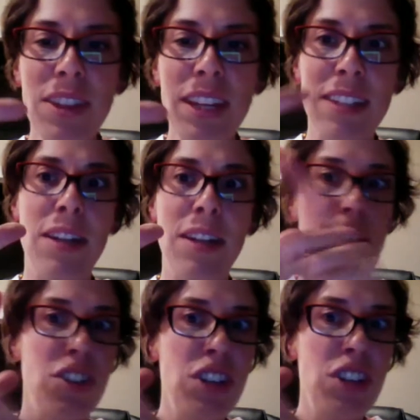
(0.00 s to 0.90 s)
things, you know,
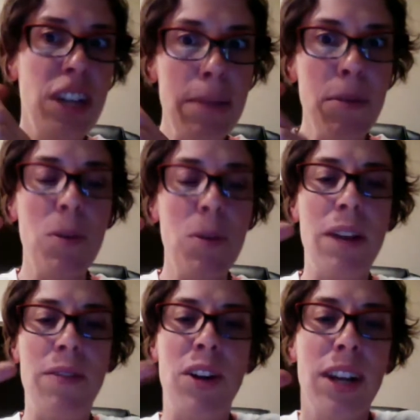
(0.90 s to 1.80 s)
the gym,
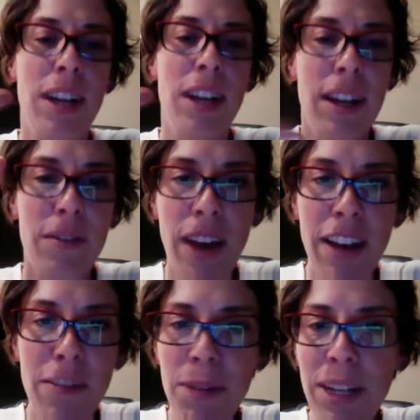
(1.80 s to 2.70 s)
whatever.
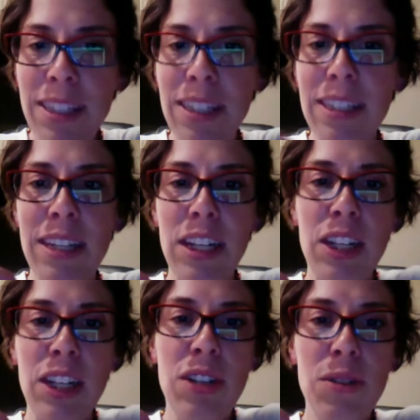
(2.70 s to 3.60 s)
5 places that
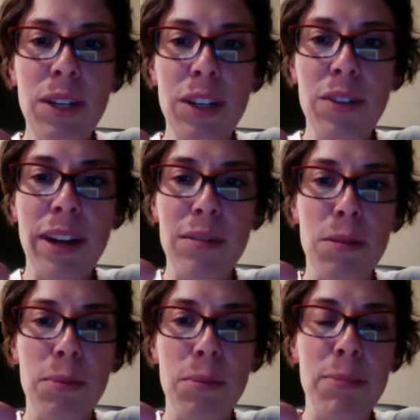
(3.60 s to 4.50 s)
you interact
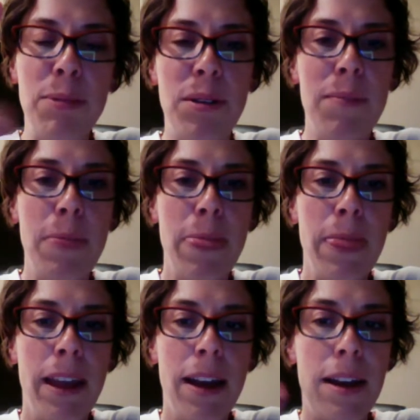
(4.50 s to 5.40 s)
with people,
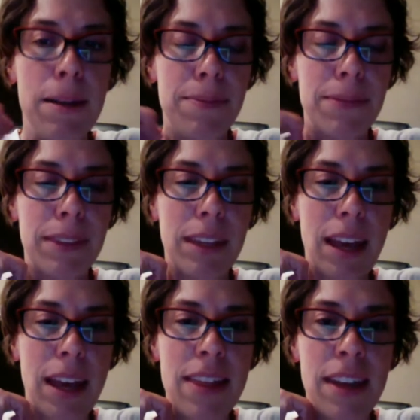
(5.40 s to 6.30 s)
and
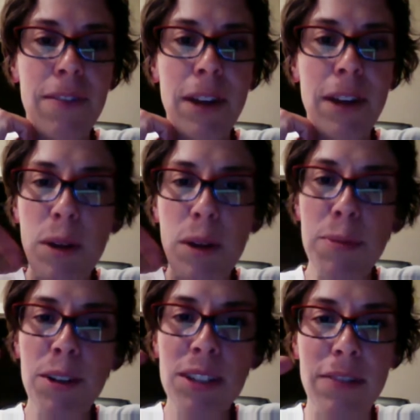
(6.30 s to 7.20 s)
then invite one
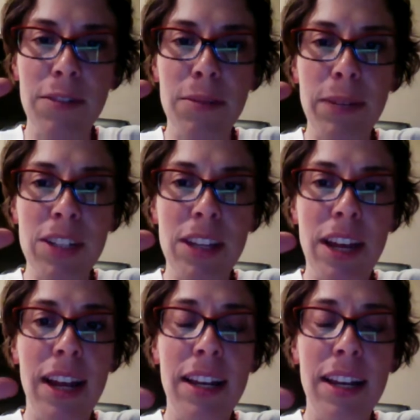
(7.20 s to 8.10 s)
person from each of
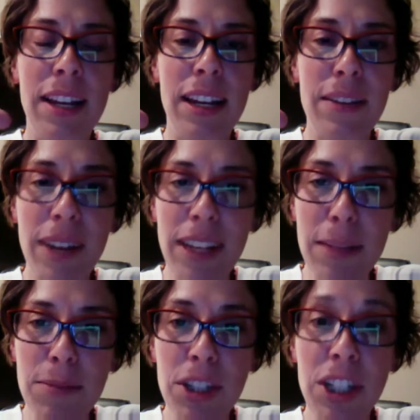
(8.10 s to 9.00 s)
that and invite
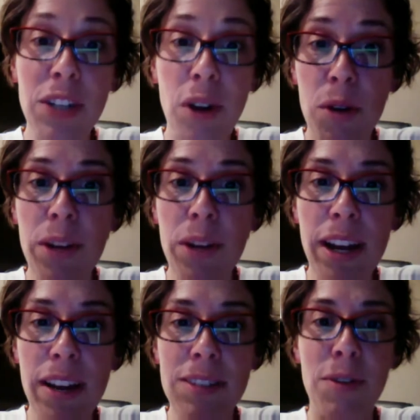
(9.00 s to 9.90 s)
them to your own
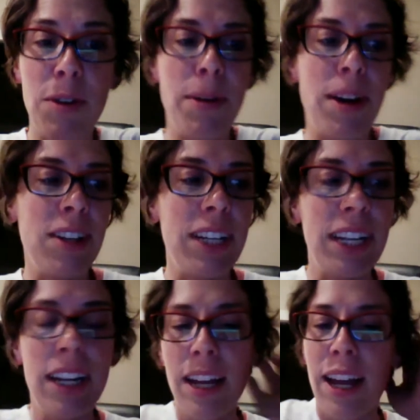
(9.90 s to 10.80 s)
house for a party.
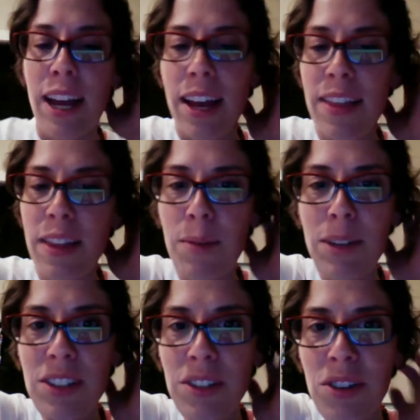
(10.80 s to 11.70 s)
And then
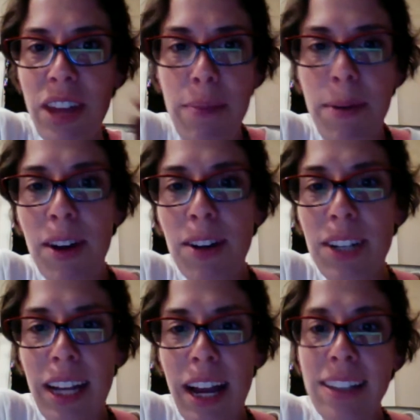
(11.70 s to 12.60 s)
once you do that
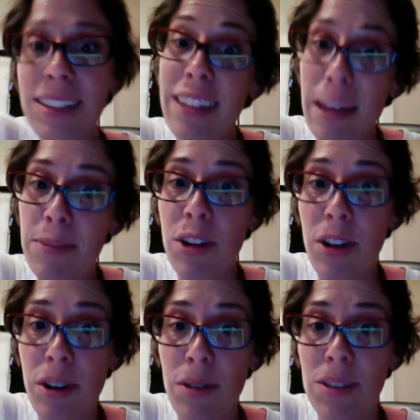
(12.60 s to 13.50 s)
party, ask them to
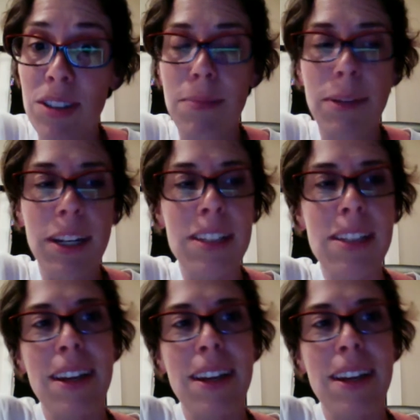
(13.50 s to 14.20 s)
host, because